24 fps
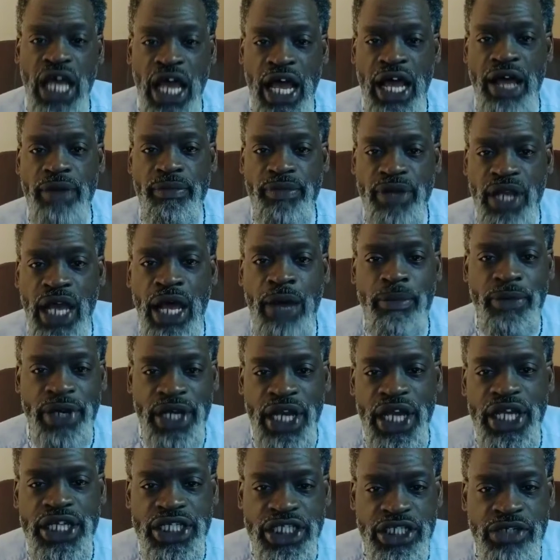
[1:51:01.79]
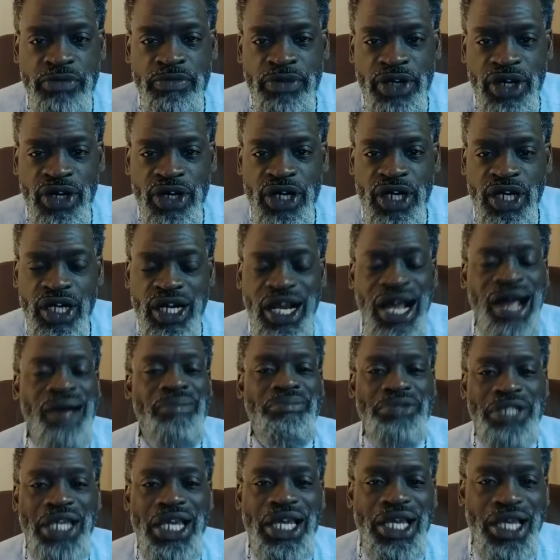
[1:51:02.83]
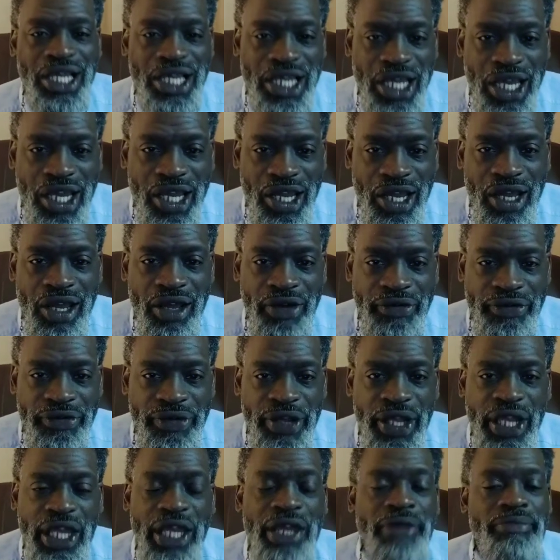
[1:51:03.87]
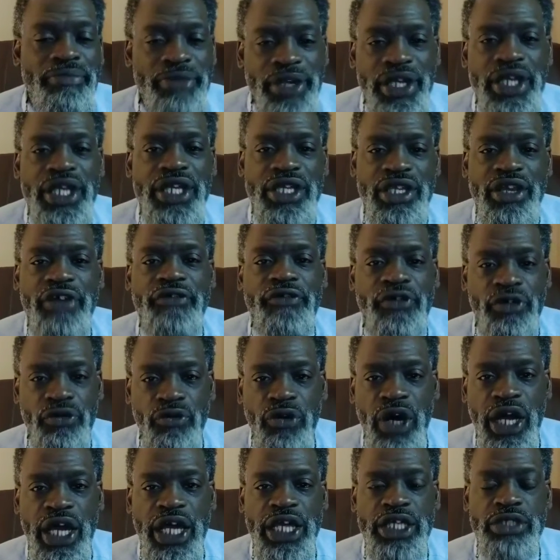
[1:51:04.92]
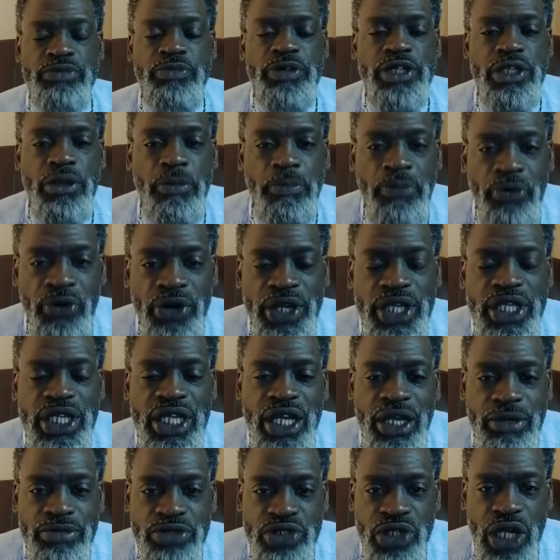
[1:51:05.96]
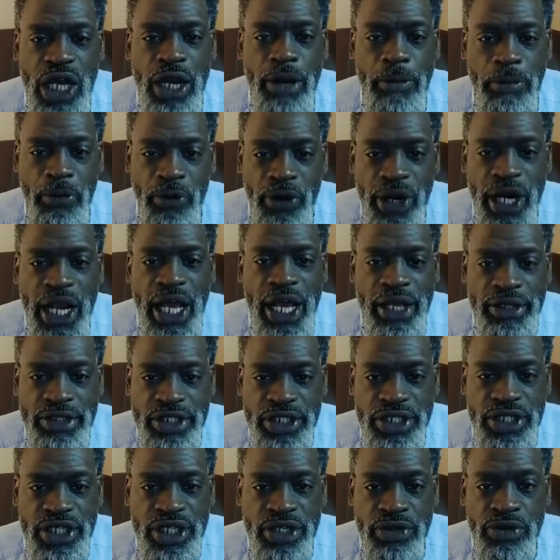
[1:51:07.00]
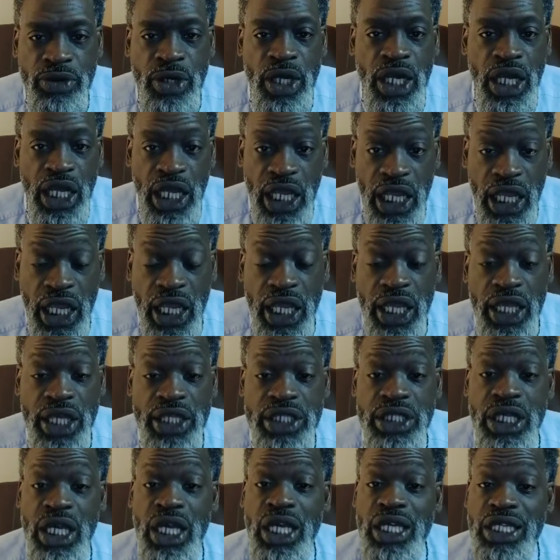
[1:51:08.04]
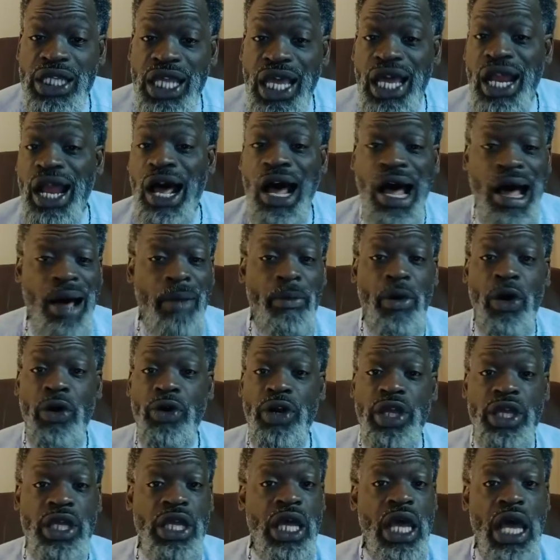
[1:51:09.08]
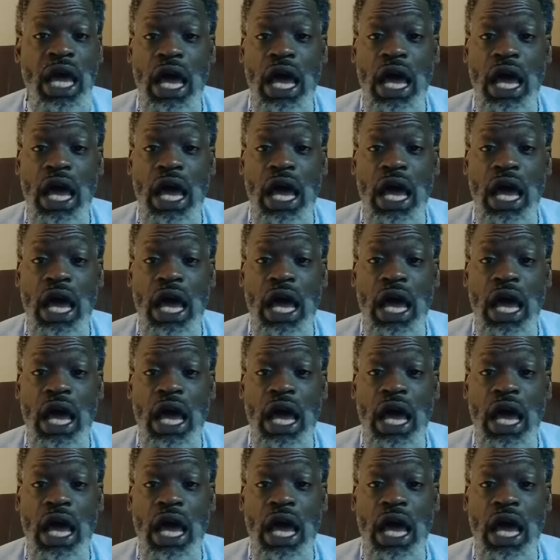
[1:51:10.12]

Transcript: I'm a nation builder. I'm taken care of in many different ways. But the point that I'm trying to point out to you is that I'm only